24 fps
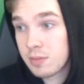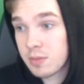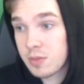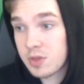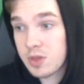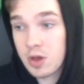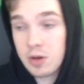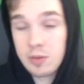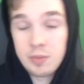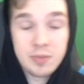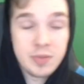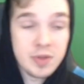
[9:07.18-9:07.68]

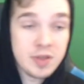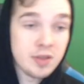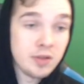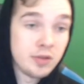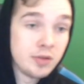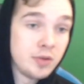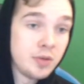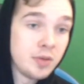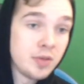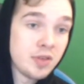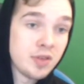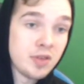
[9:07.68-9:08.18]
So this
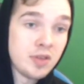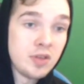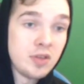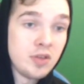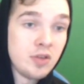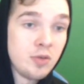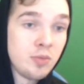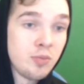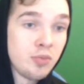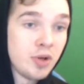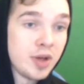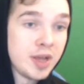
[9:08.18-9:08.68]
alludes to
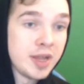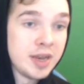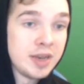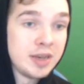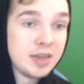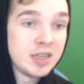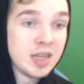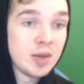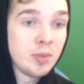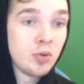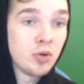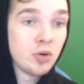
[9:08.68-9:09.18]
you playing a
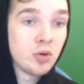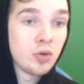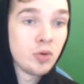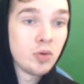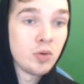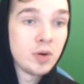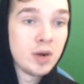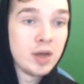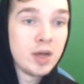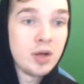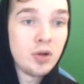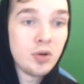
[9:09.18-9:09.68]
double
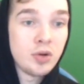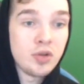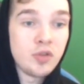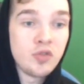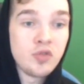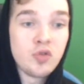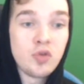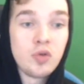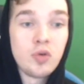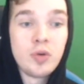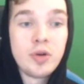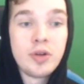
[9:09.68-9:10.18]
Gorehell
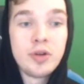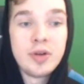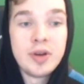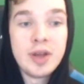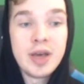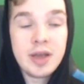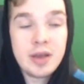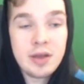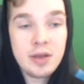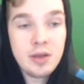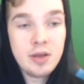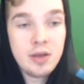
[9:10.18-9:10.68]
Control Warrior
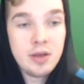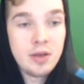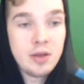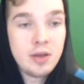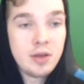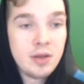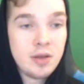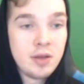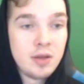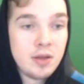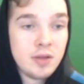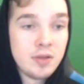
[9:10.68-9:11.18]
deck.
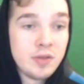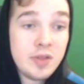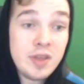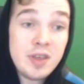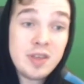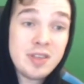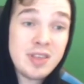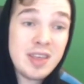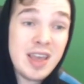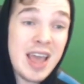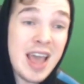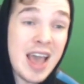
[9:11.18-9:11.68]

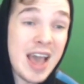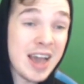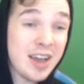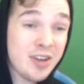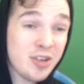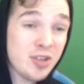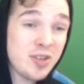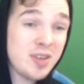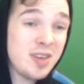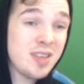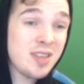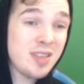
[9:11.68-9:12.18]
This
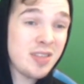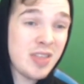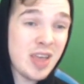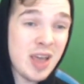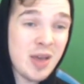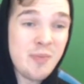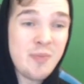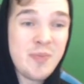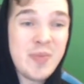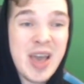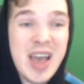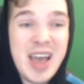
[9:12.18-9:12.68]
actually isn't
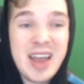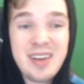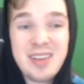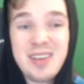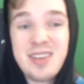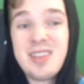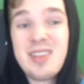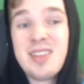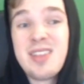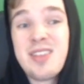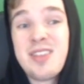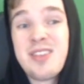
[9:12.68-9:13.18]
that bad
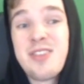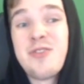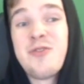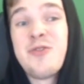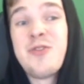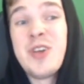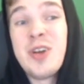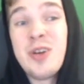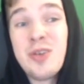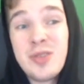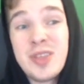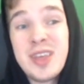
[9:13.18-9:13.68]
because it's
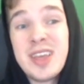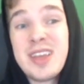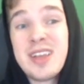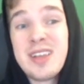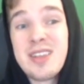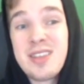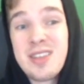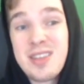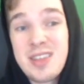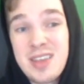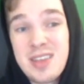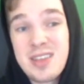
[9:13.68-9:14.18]
fairly
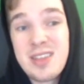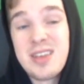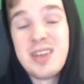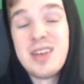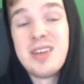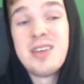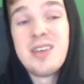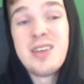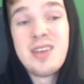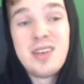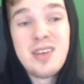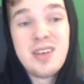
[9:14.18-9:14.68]
consistent.
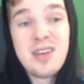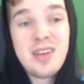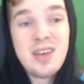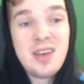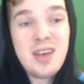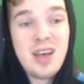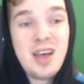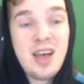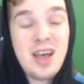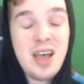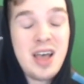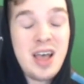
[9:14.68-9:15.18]

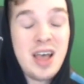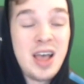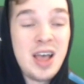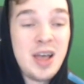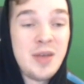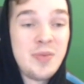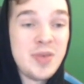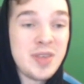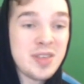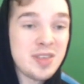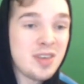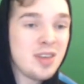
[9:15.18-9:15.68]

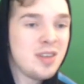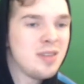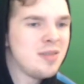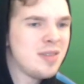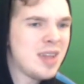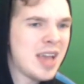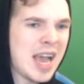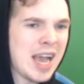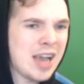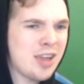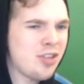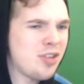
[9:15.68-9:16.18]
This could
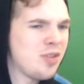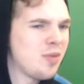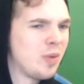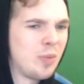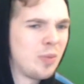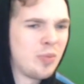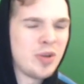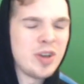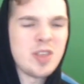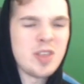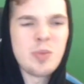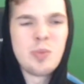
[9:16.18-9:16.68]
actually
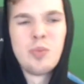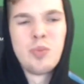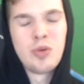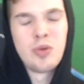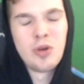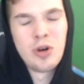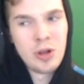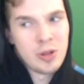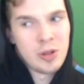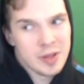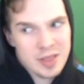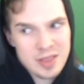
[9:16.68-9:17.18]
replace
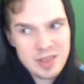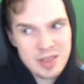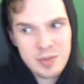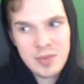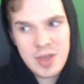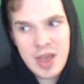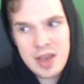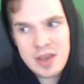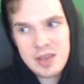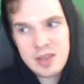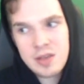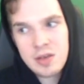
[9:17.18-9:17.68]
Brawl in some
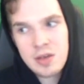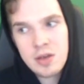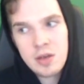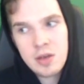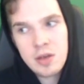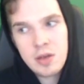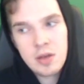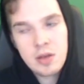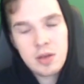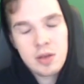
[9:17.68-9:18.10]
decks.